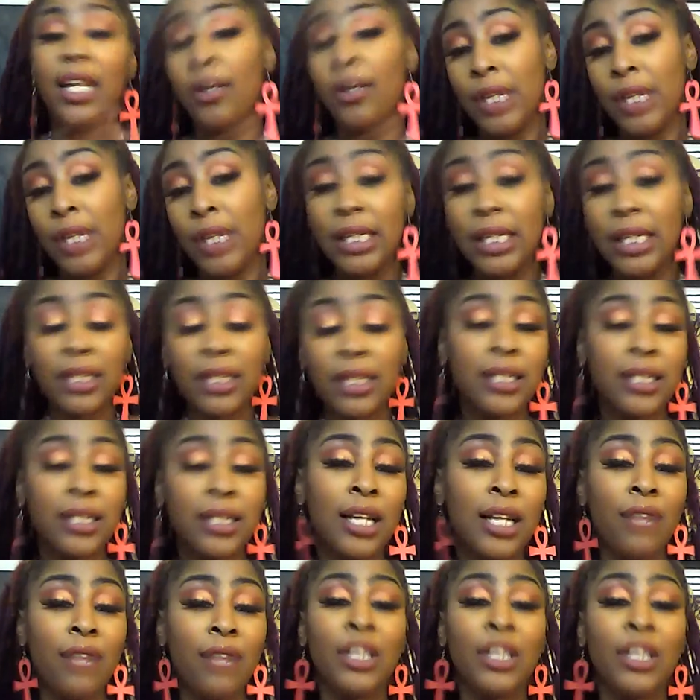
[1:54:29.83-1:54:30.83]
to hear this.
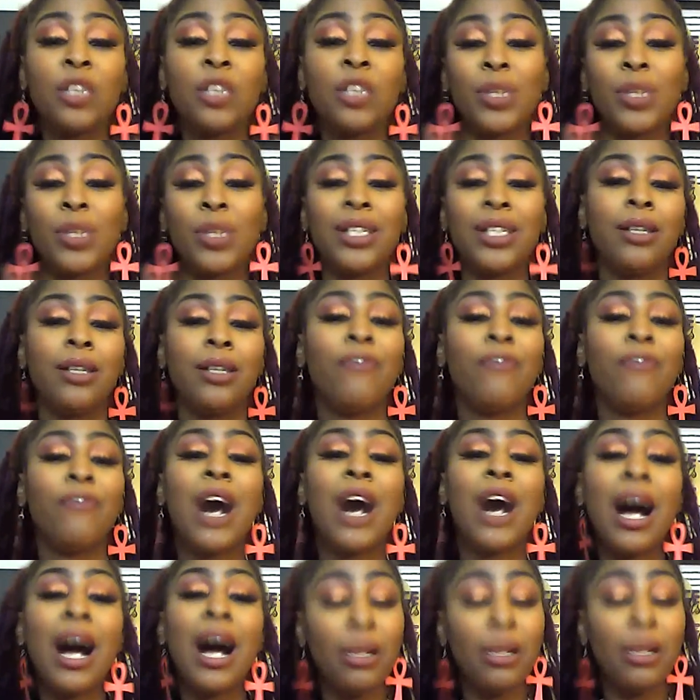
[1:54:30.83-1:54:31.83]
This was a
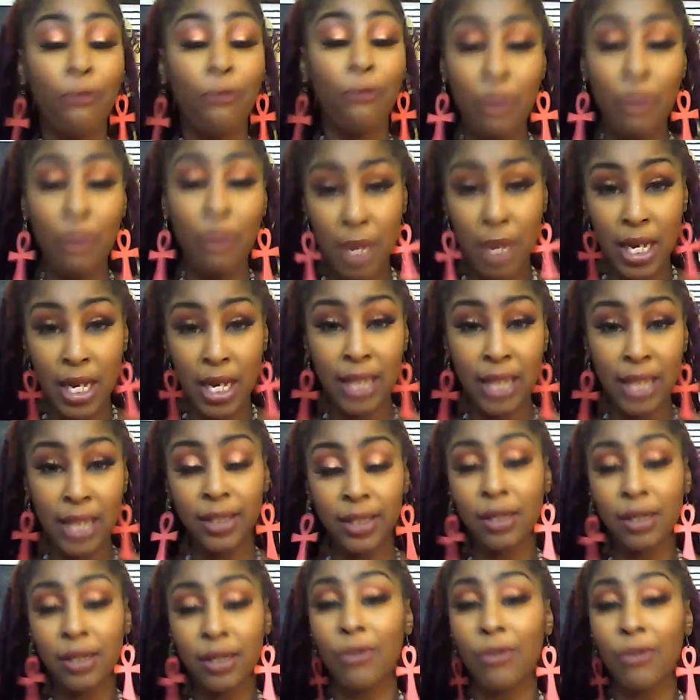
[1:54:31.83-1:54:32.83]
divine
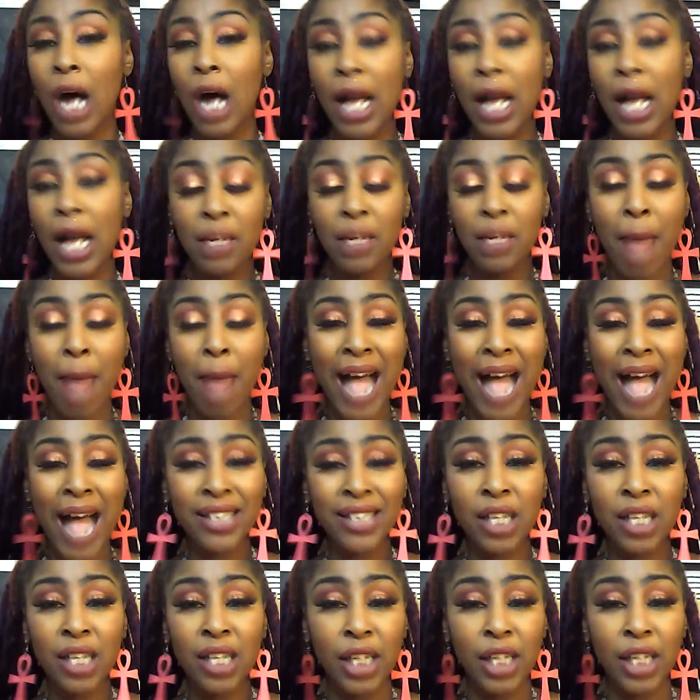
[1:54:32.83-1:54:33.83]
feminine, the divine
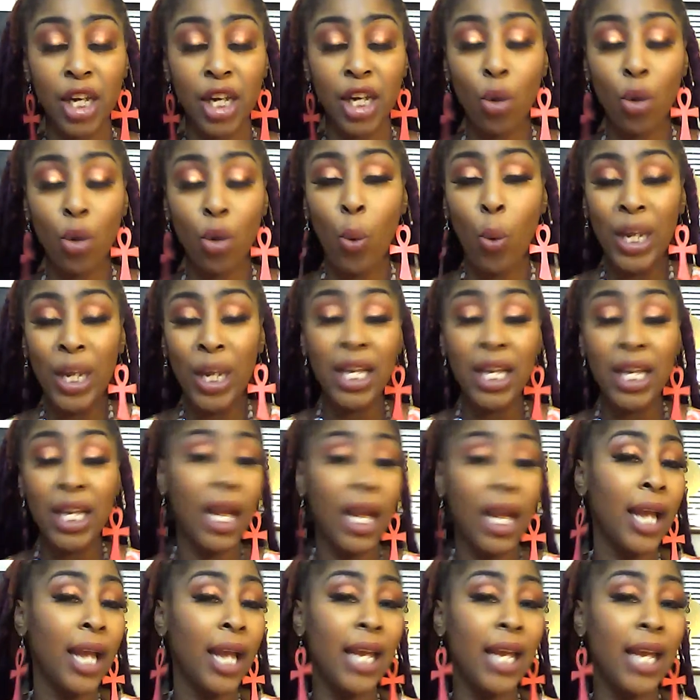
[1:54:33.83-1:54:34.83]
masculine
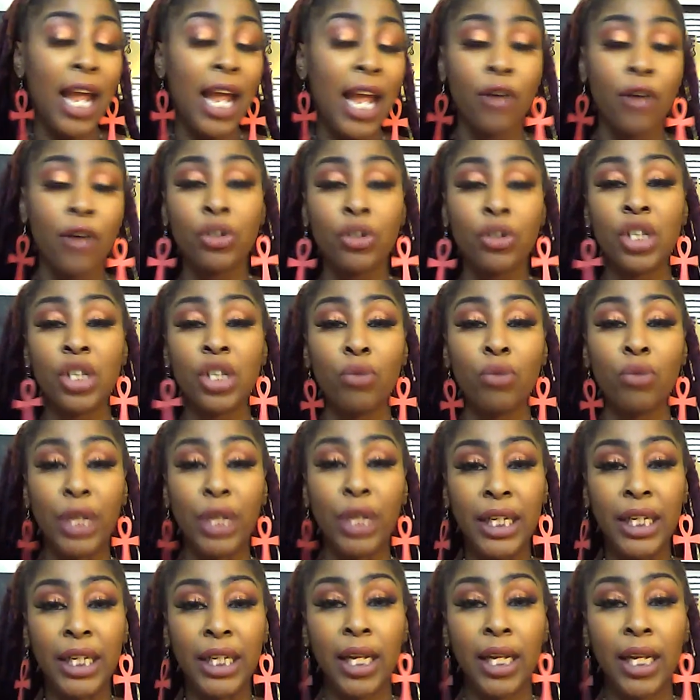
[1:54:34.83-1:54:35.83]
weekend energy
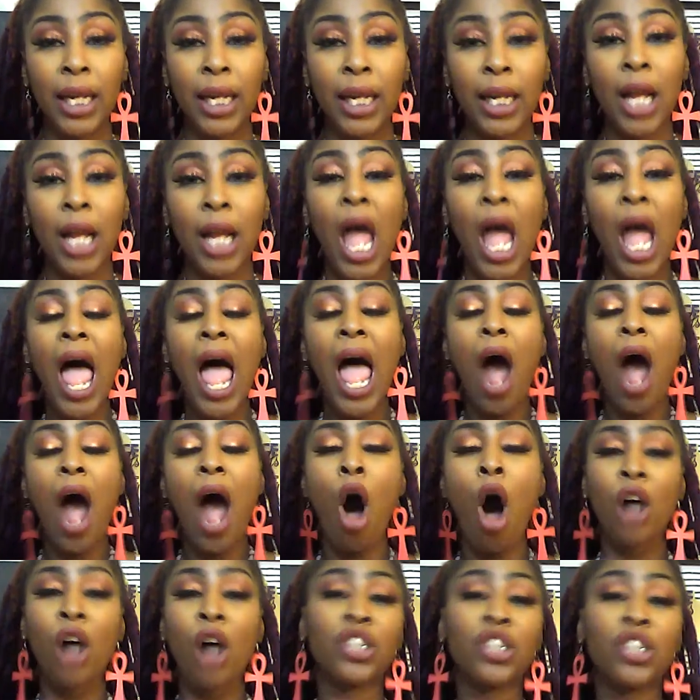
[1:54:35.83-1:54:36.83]
reading,
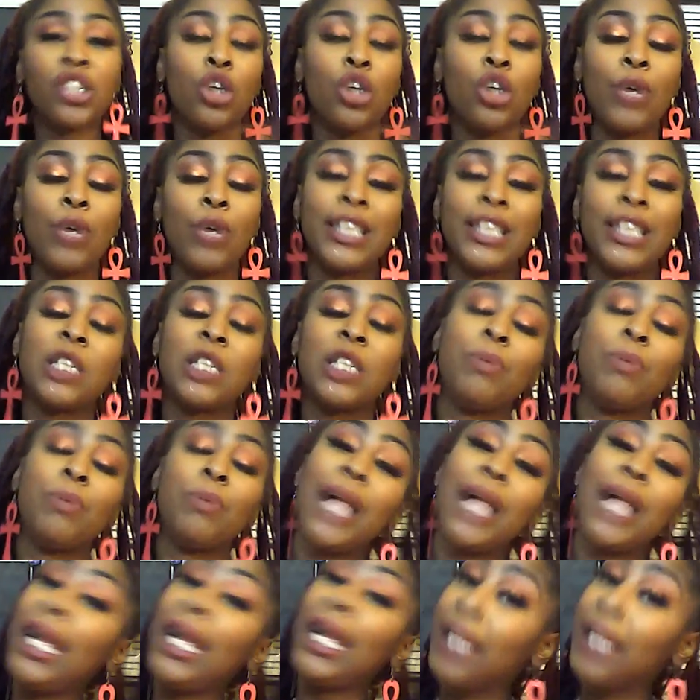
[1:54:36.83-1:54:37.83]
also
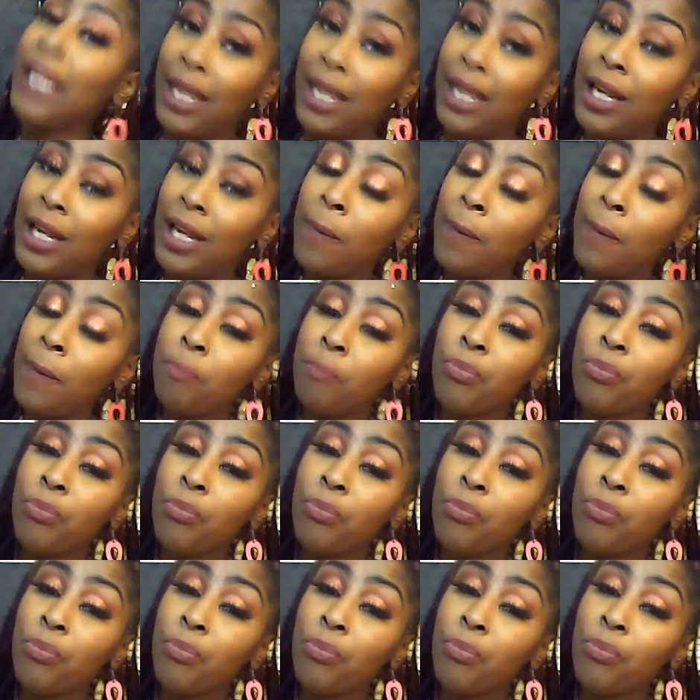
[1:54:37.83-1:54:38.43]
explaining